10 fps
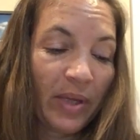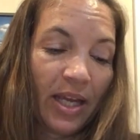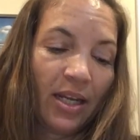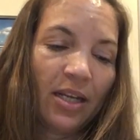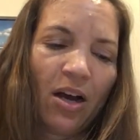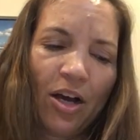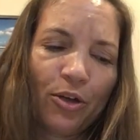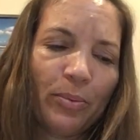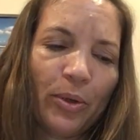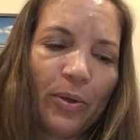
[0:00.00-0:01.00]
And in
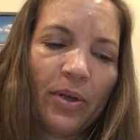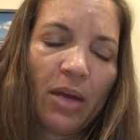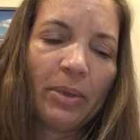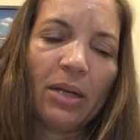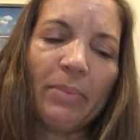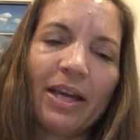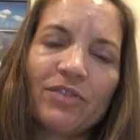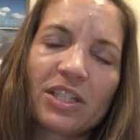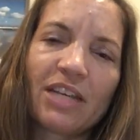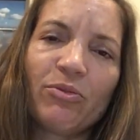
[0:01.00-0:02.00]
auto mode, I mean, it may have
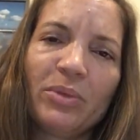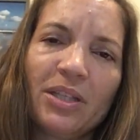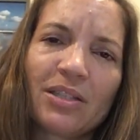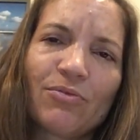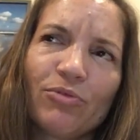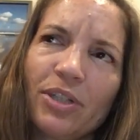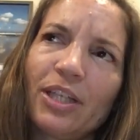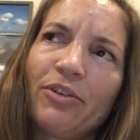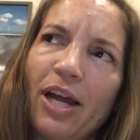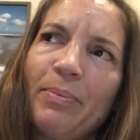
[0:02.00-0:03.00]
just given me this
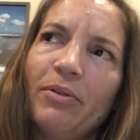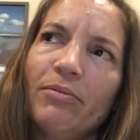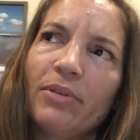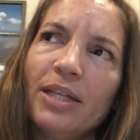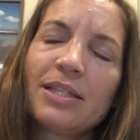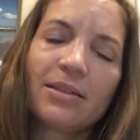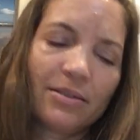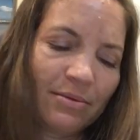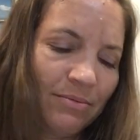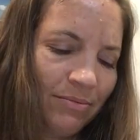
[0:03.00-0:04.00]
really crappy
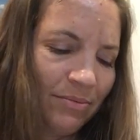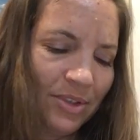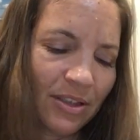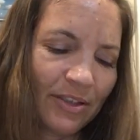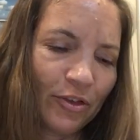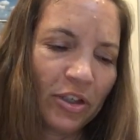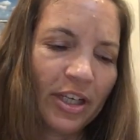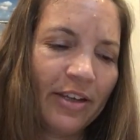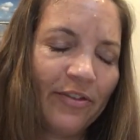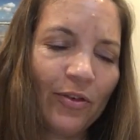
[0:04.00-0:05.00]
insulin
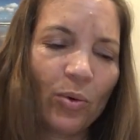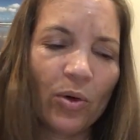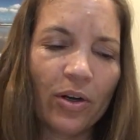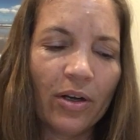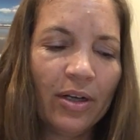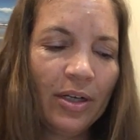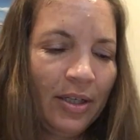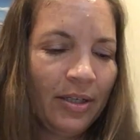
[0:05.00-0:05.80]
delivery for,